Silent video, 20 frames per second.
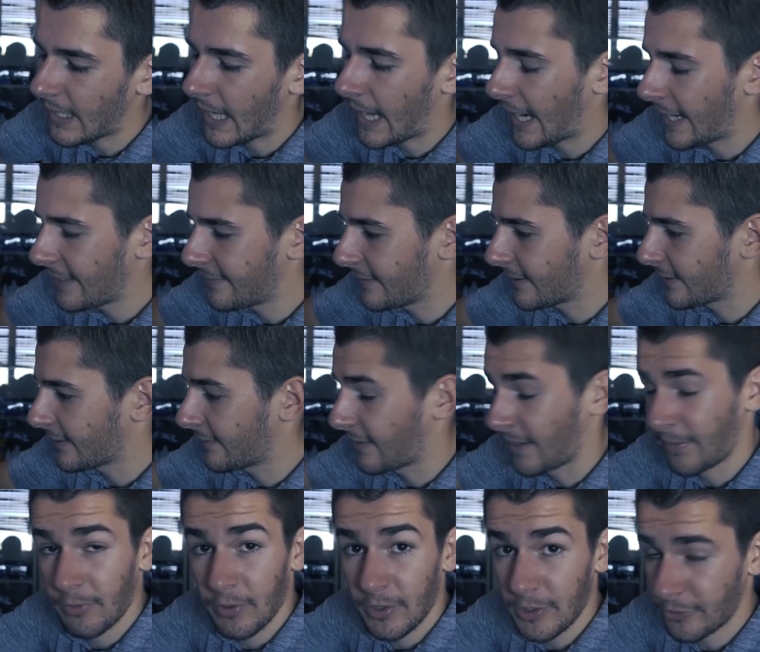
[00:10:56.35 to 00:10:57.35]
I think that
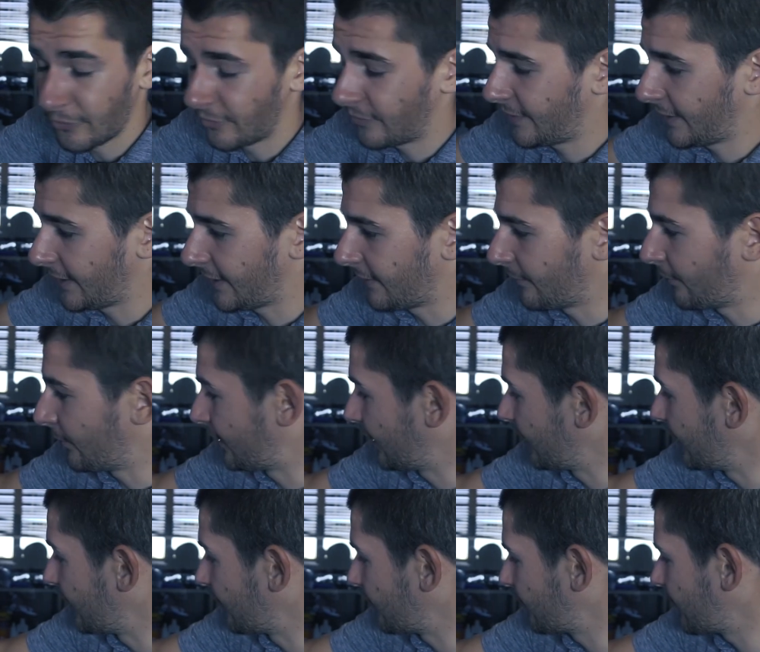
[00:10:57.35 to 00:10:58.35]
I'm going to stick
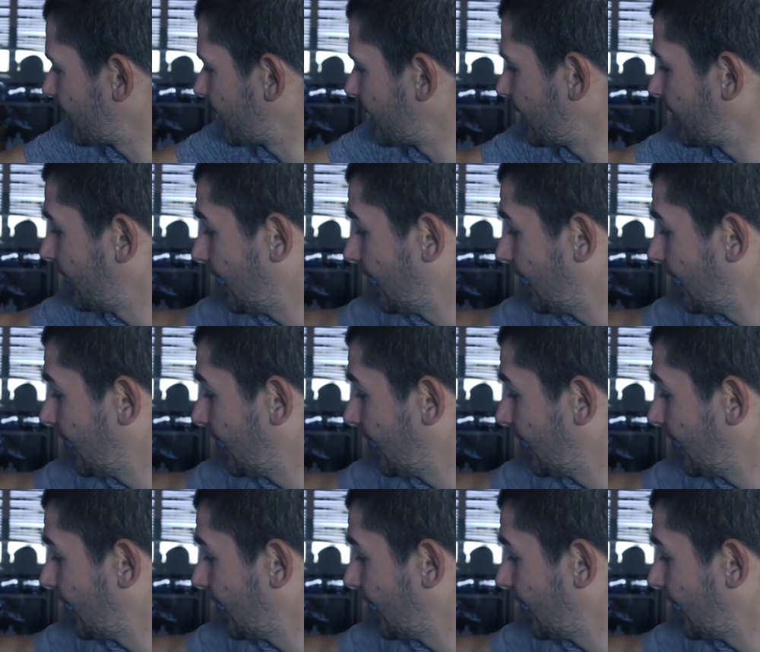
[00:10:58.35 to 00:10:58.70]
with this one.